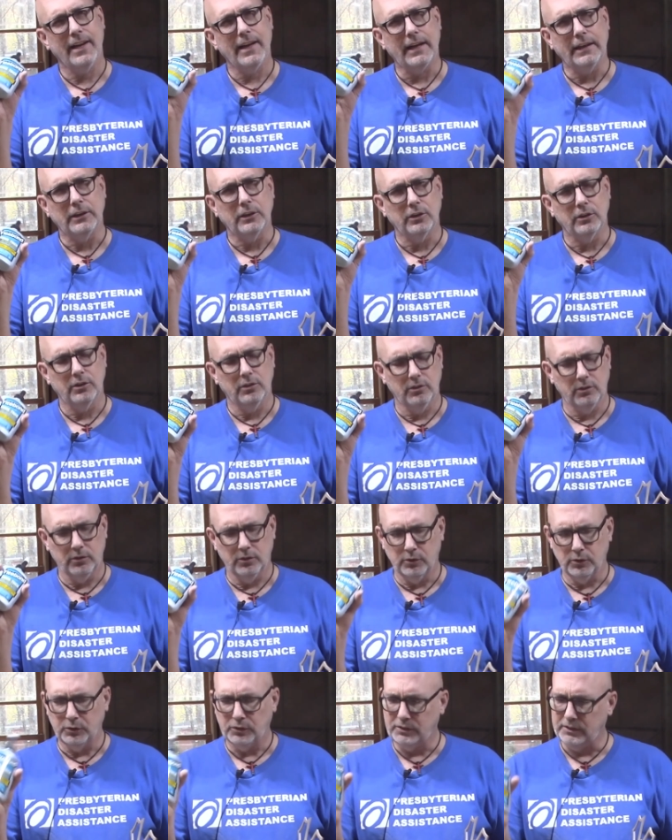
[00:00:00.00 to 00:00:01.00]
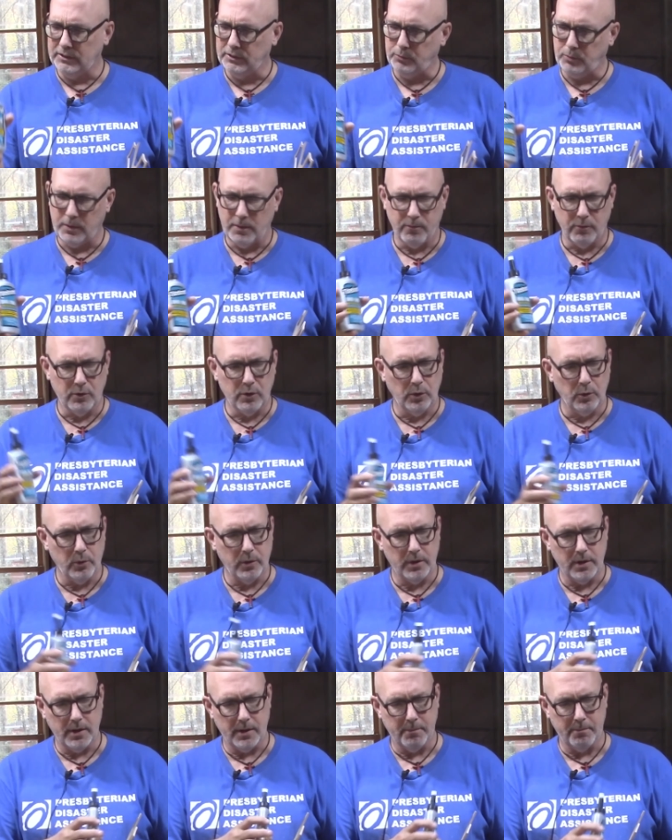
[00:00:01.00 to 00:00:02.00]
like to use this when I'm
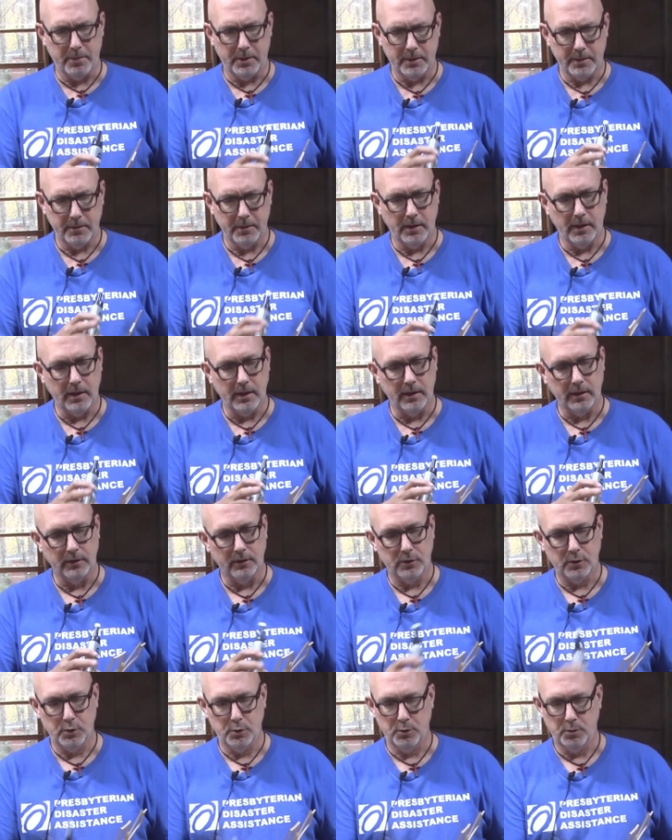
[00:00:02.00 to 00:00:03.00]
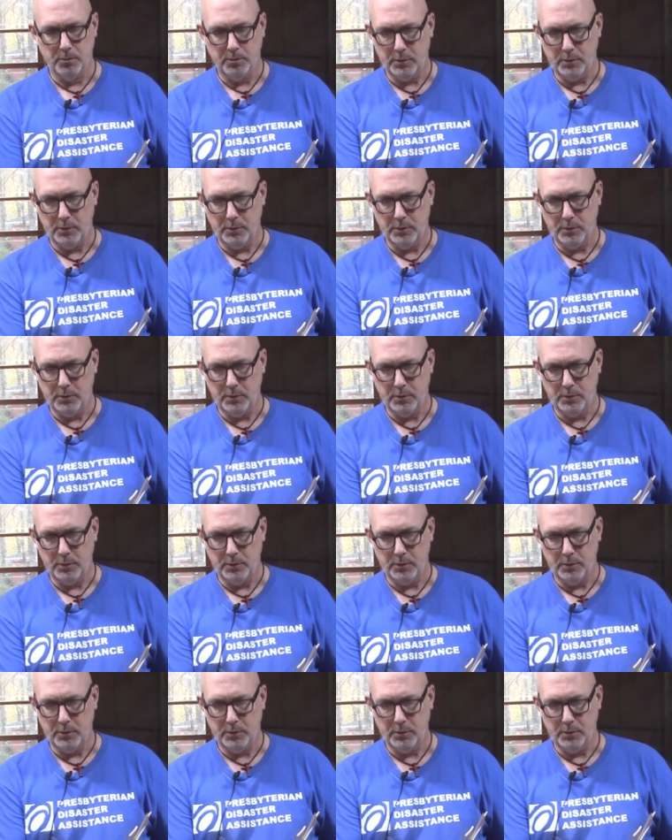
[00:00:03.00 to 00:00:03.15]
gluing up two